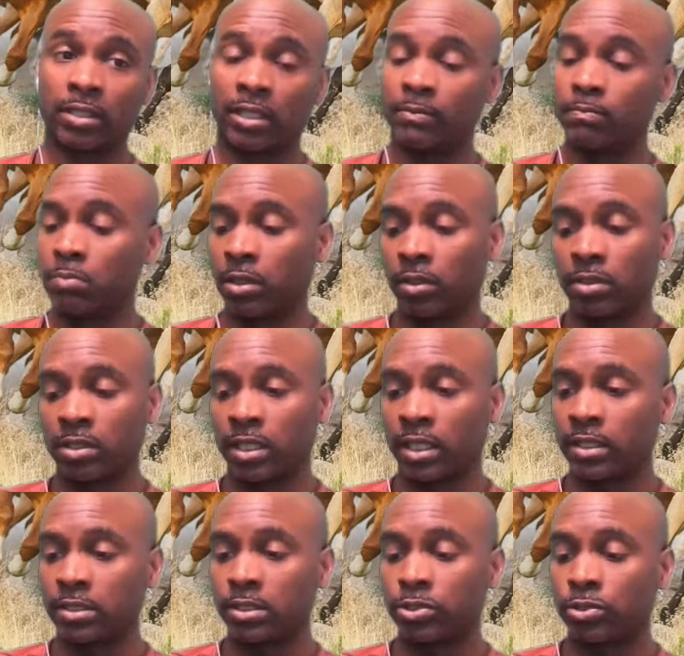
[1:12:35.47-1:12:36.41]
And
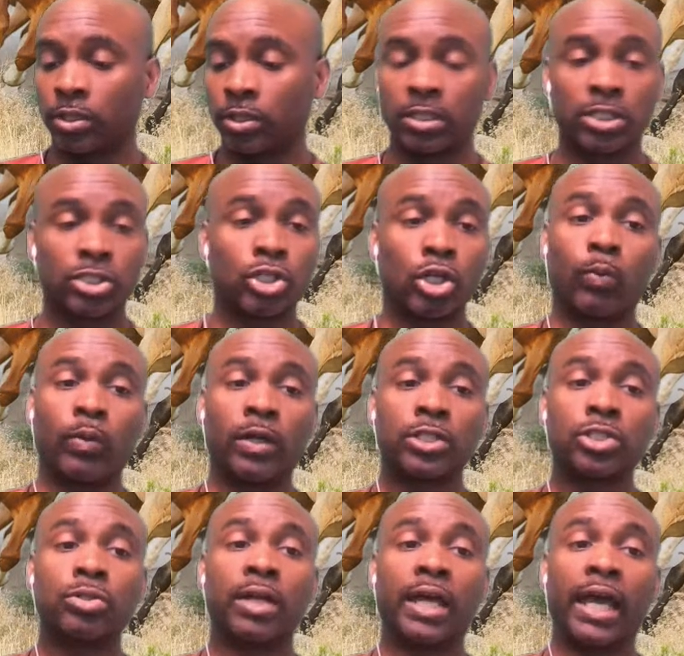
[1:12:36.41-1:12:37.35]
billionaires and trillionaires don't
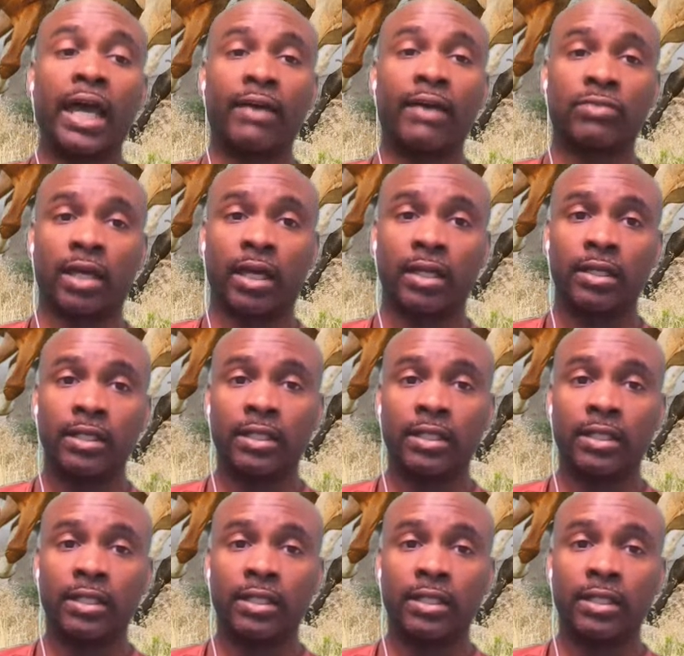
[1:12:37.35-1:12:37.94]
want you to have that.